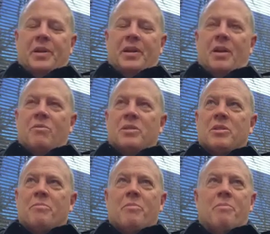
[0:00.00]
And that was
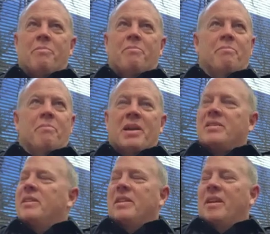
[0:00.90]
the
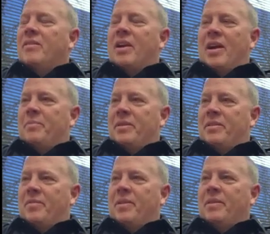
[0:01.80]
best thing that ever happened
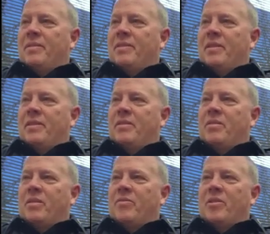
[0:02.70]
to me. It
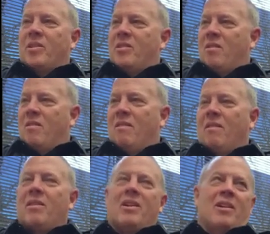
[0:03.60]
took a very
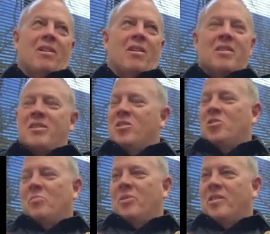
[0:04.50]
young,
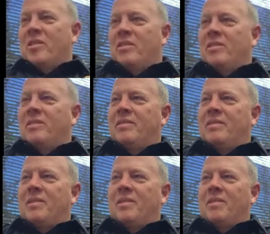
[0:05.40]
undisciplined,
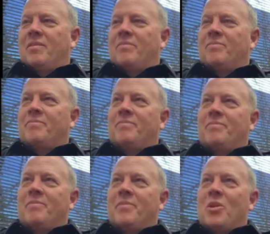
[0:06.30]

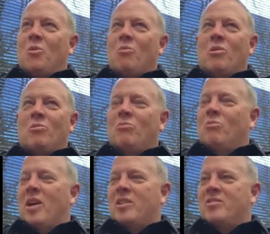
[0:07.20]
no real
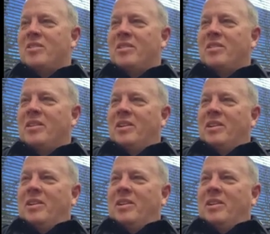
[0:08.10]
direction.